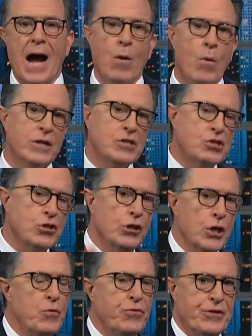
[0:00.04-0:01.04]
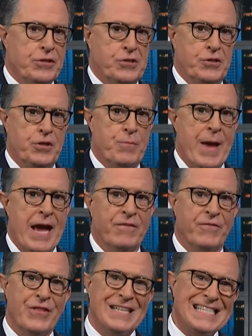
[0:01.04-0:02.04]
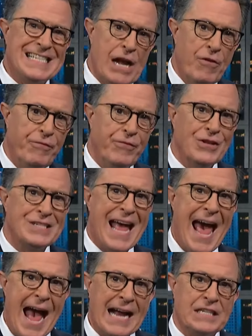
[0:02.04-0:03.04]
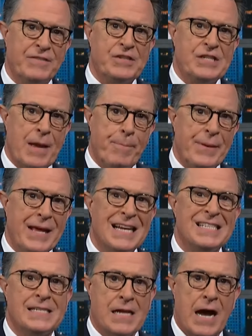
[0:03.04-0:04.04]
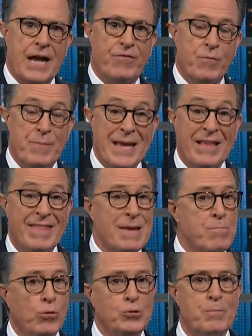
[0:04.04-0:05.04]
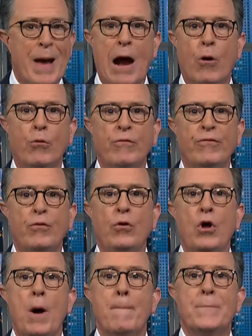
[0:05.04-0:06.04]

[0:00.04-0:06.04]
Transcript: I want to salute this good man for the selfless act of stepping aside from being the most powerful